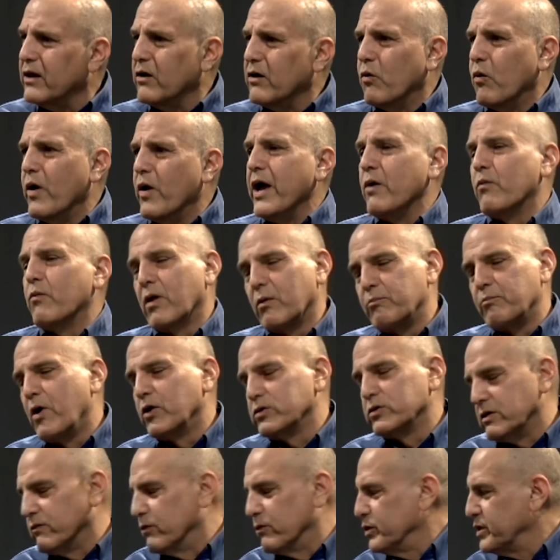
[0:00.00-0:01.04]
away, well, most
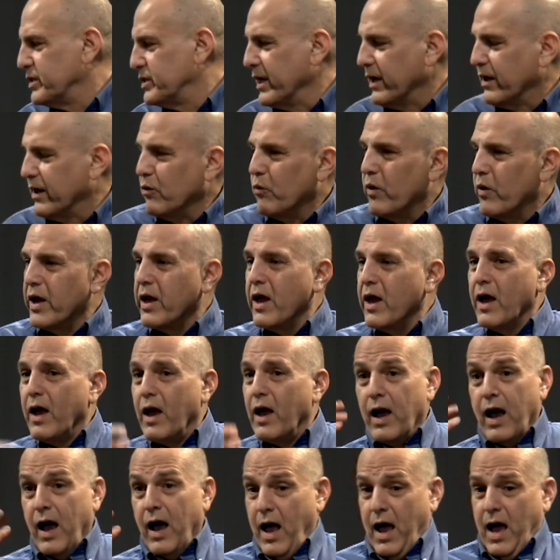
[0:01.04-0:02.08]
of it was taken away.
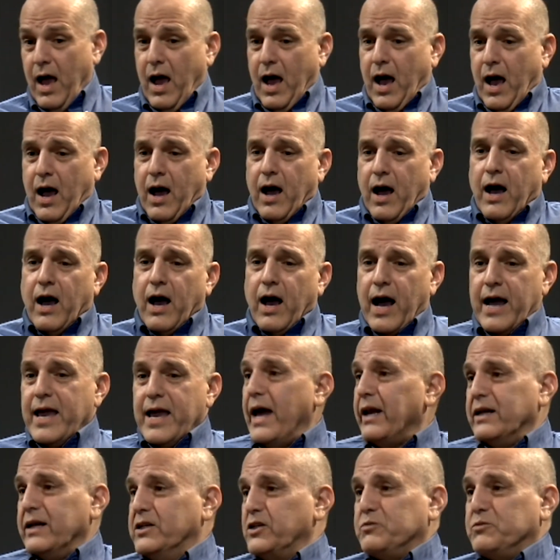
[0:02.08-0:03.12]
I had
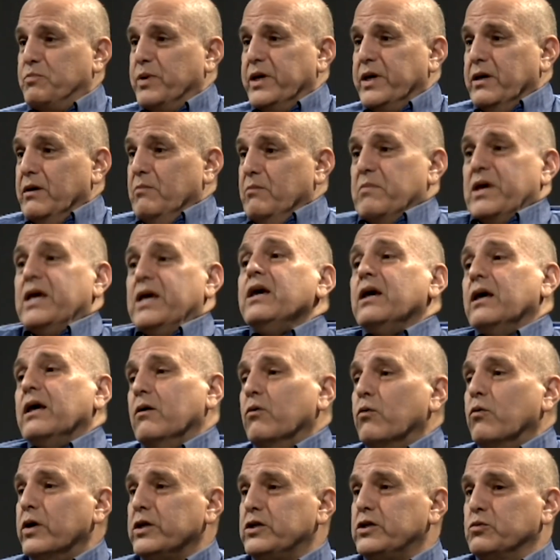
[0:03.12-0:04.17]
to just be me,
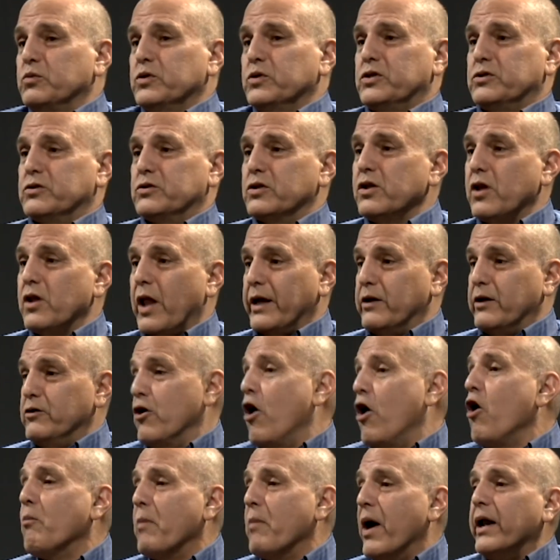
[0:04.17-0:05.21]
which was like
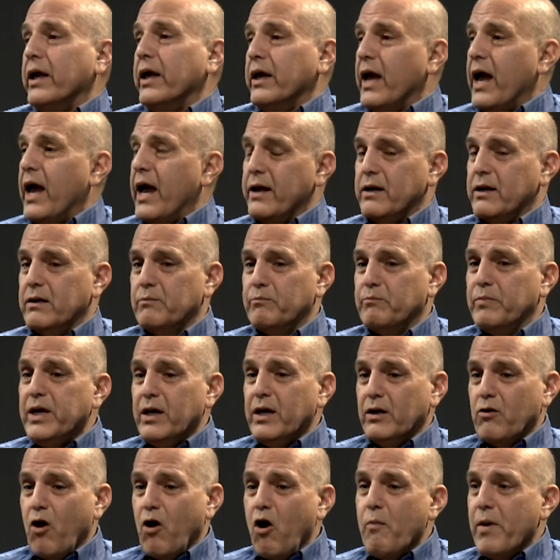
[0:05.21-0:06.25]
nobody. And being
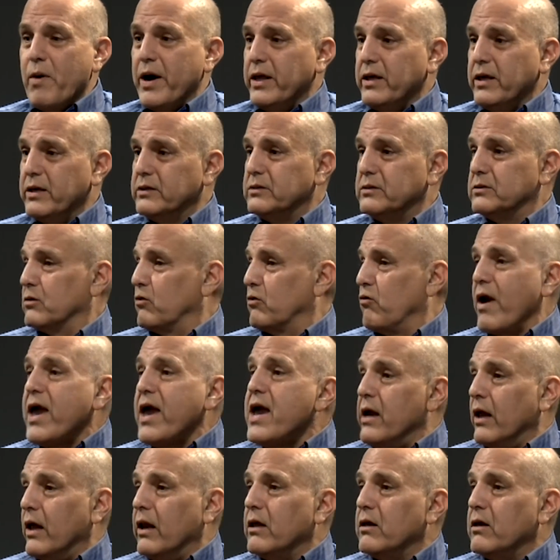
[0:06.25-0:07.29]
nobody is
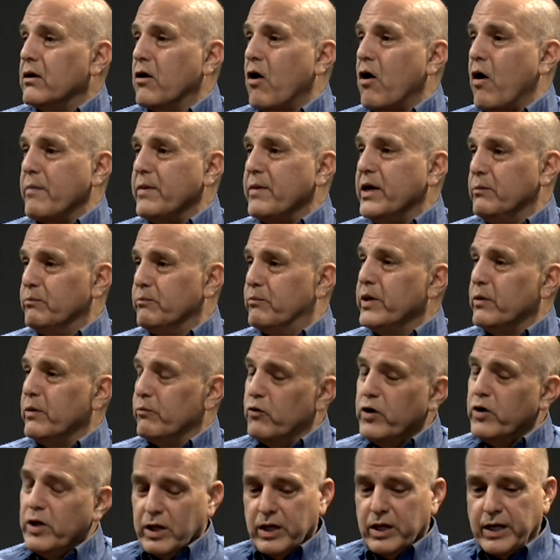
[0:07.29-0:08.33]
great. You know, I mean, be,
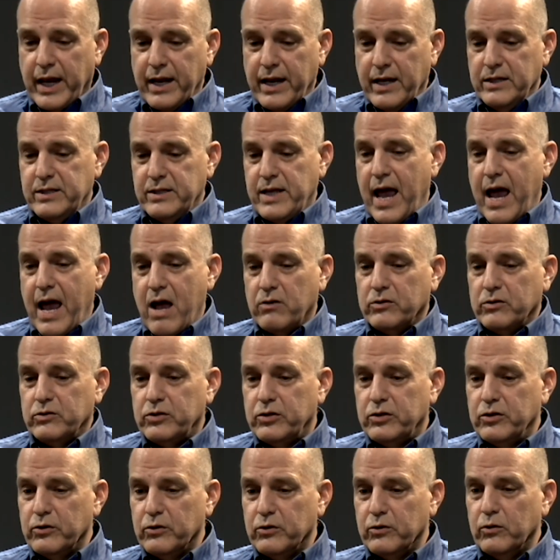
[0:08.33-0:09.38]
really getting down
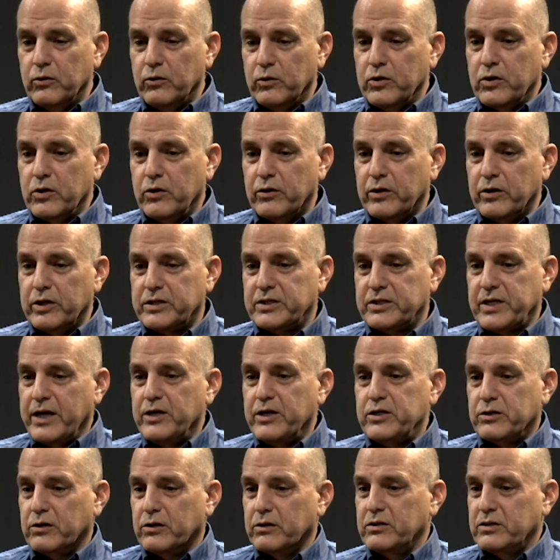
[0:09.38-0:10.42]
to your
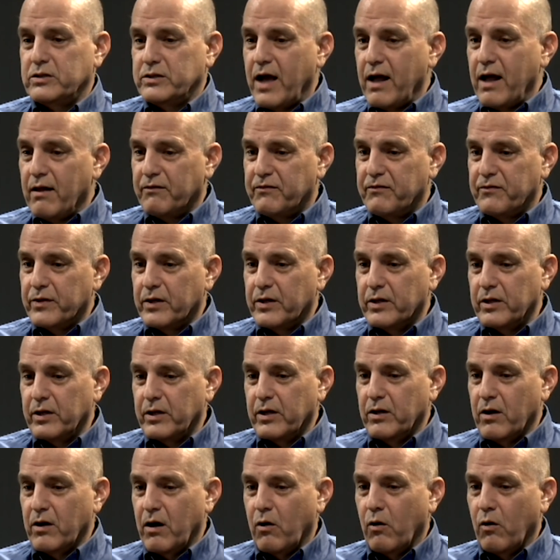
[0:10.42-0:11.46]
essential self, you, you,
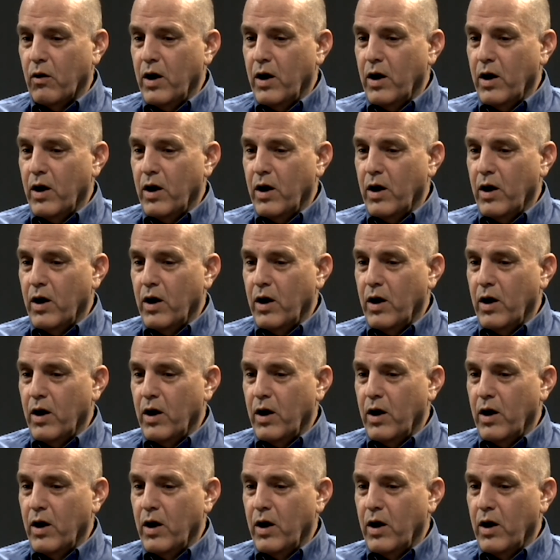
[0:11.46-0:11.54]
know,